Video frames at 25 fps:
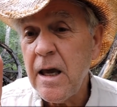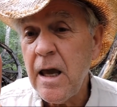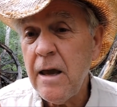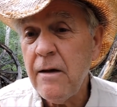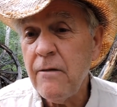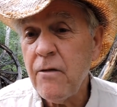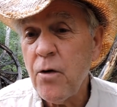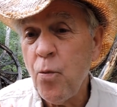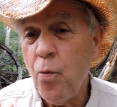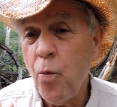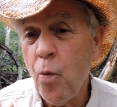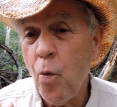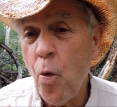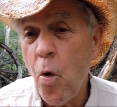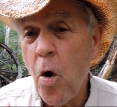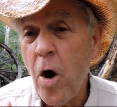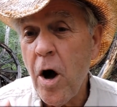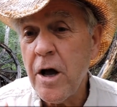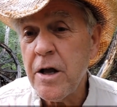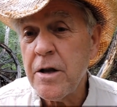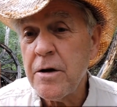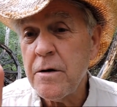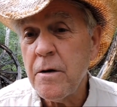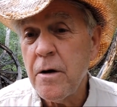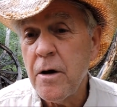even
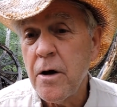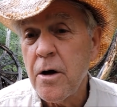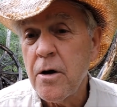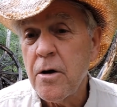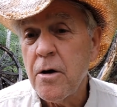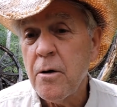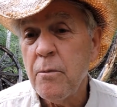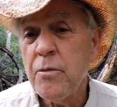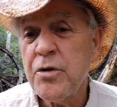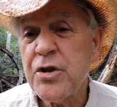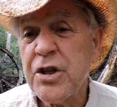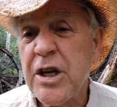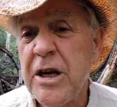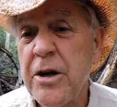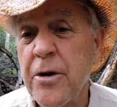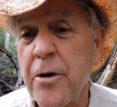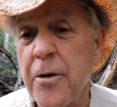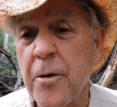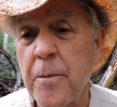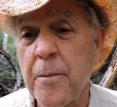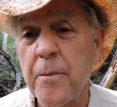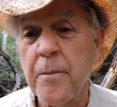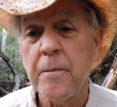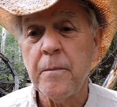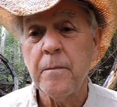one
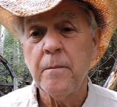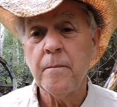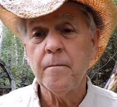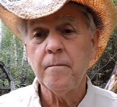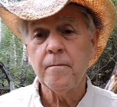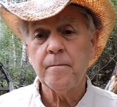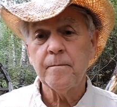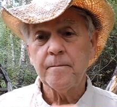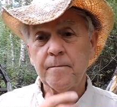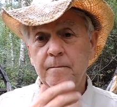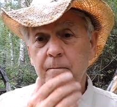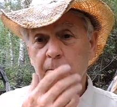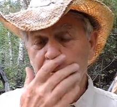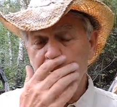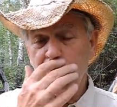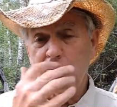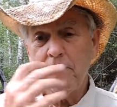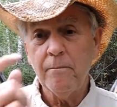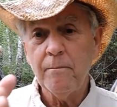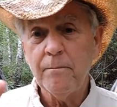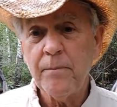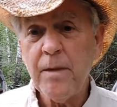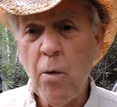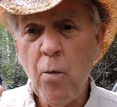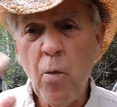mosquito.
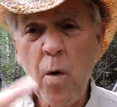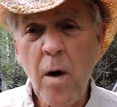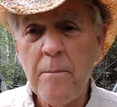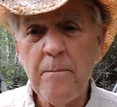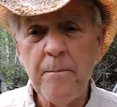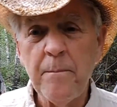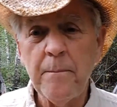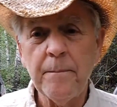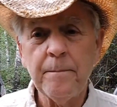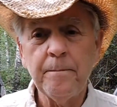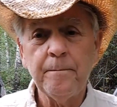Not one.